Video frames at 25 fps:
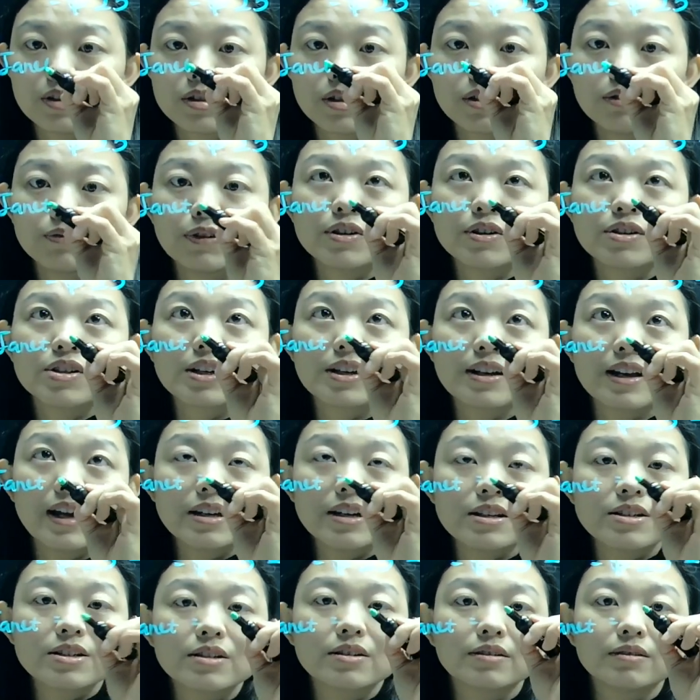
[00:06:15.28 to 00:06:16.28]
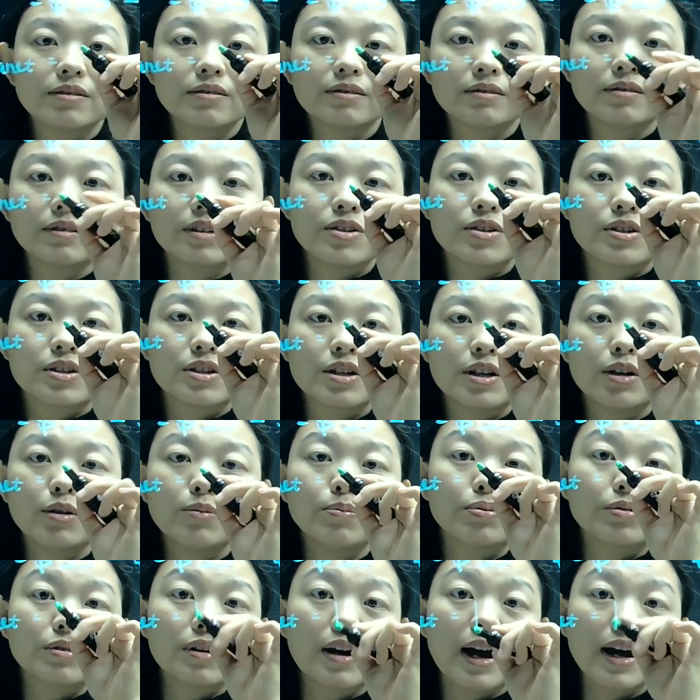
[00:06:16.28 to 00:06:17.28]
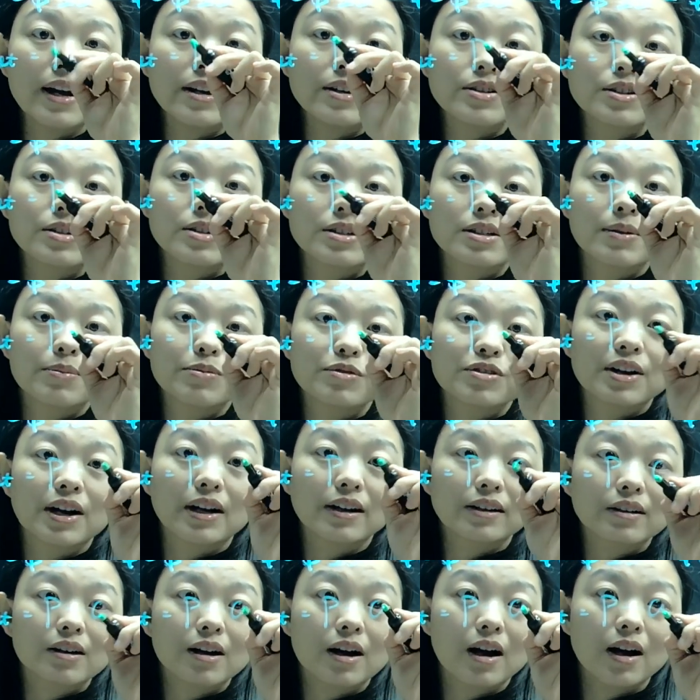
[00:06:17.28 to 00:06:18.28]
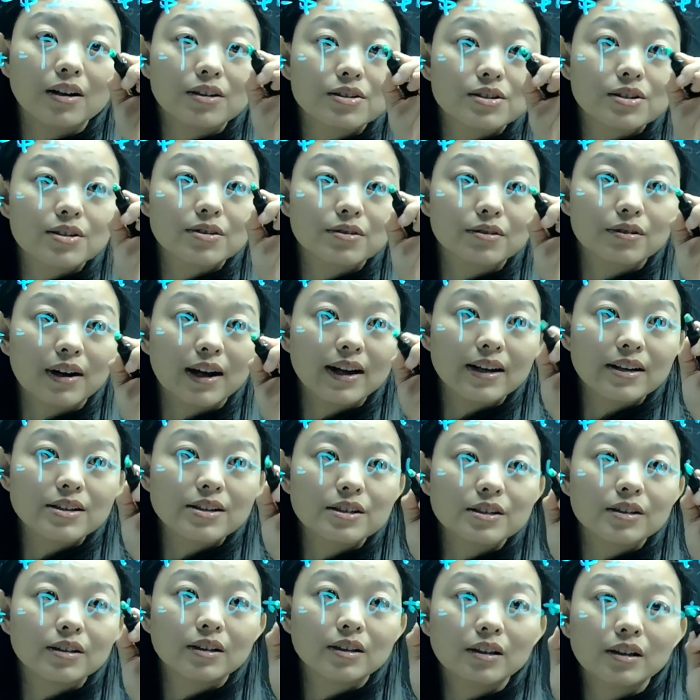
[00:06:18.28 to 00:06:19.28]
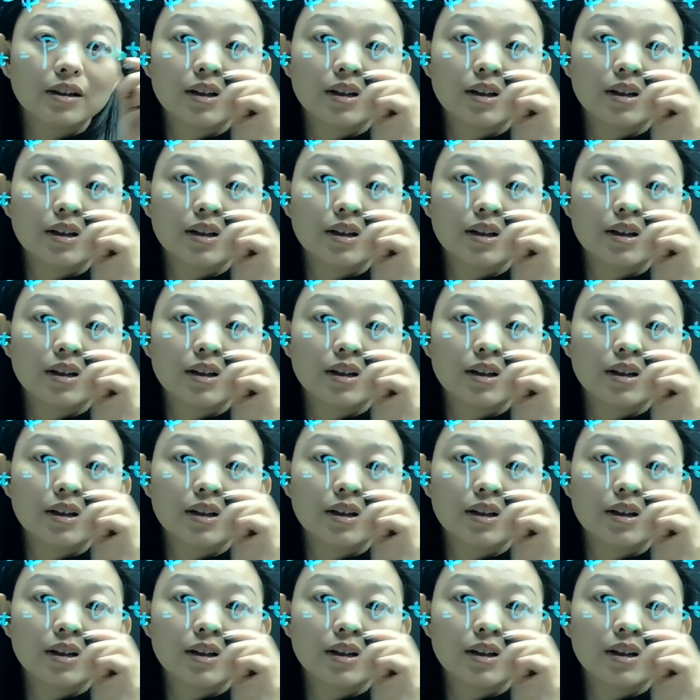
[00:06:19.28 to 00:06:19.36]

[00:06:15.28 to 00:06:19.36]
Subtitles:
So for Jeanette, still price subtract cost, right?